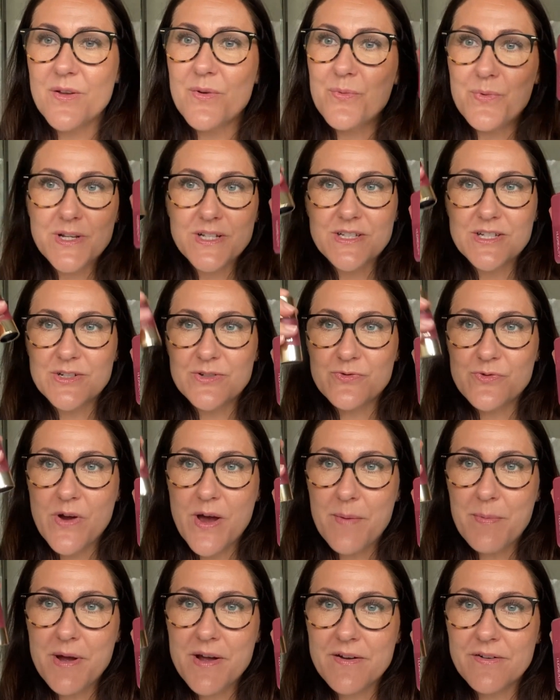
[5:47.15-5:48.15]
with the
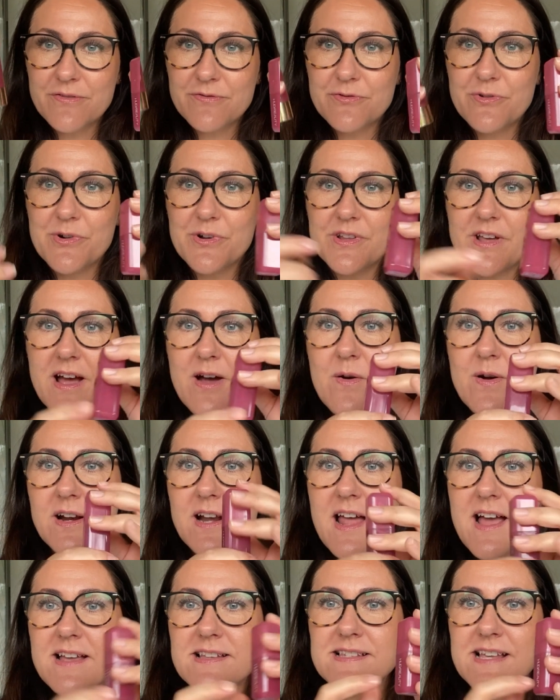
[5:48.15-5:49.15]
dropper for the
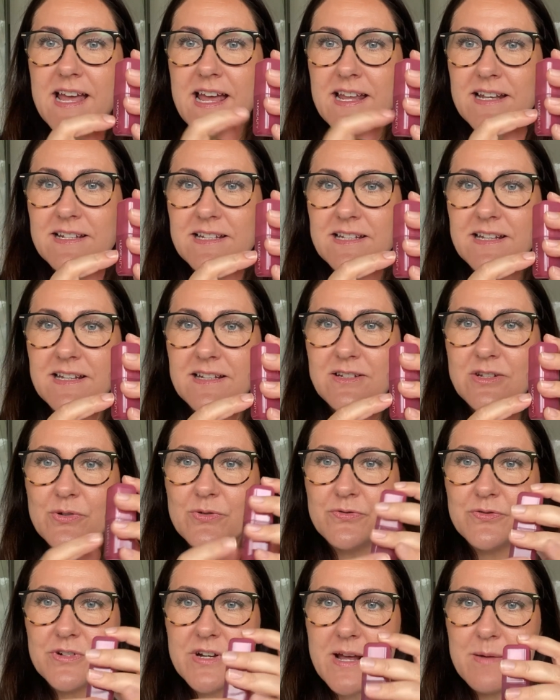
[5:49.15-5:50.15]
Hourglass and the doe
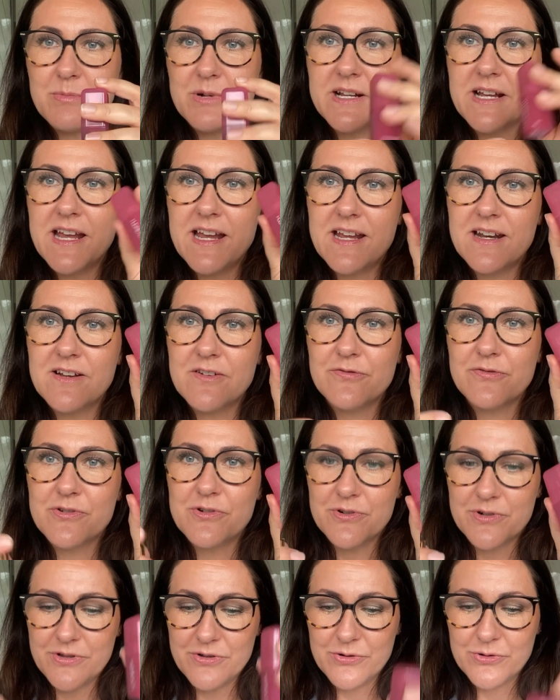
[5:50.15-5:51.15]
foot applicator
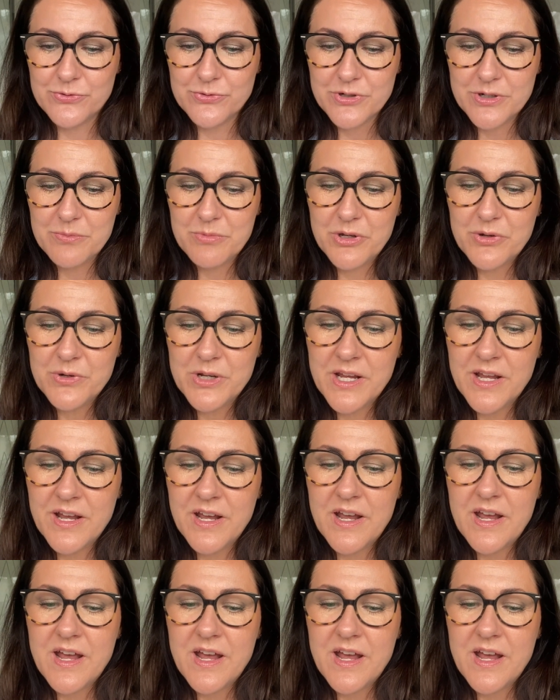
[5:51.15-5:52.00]
for the Huda Beauty,